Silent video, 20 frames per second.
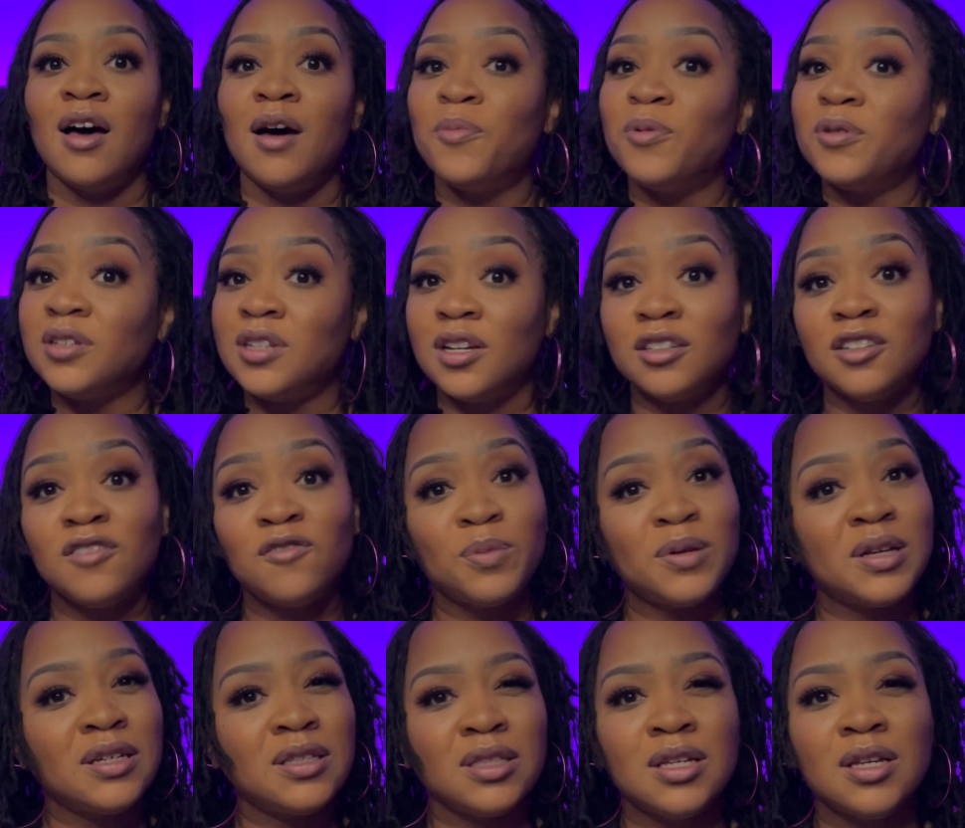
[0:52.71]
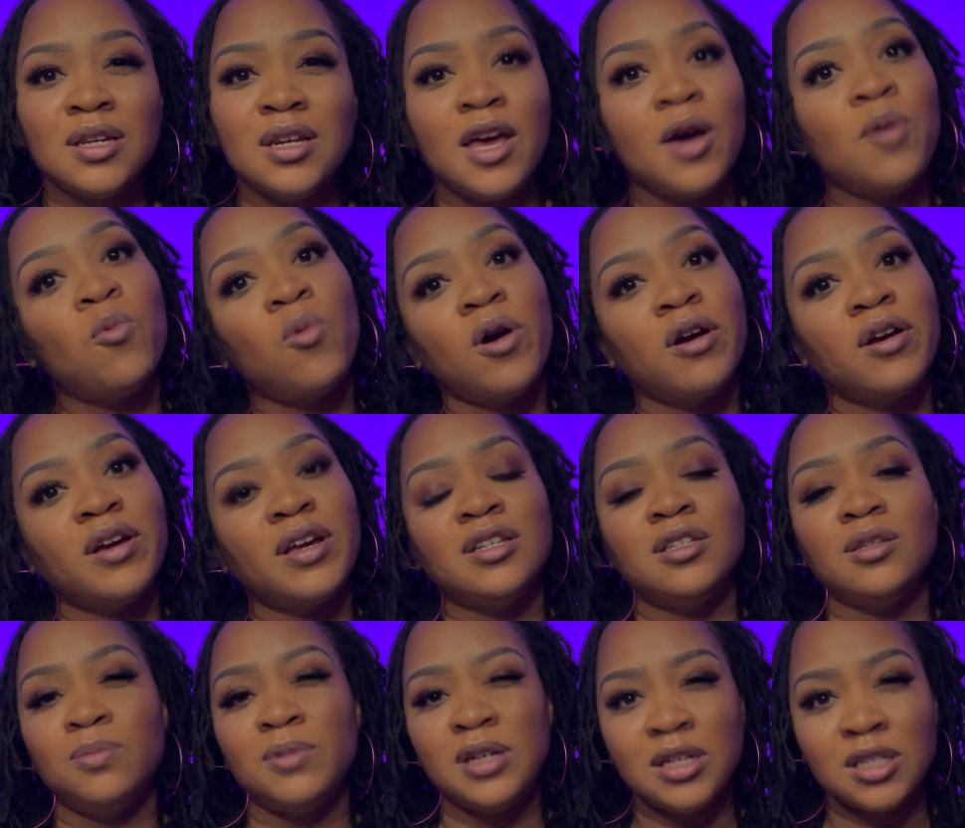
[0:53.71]
a productive place to network work and
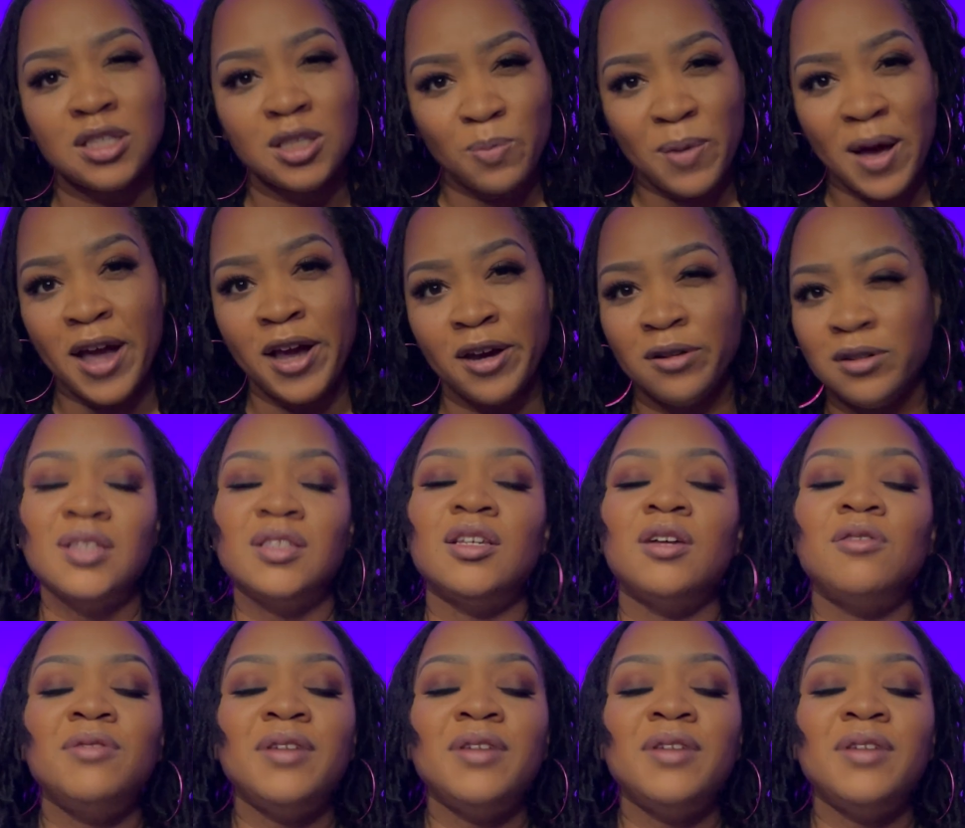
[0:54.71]
to be inspired. So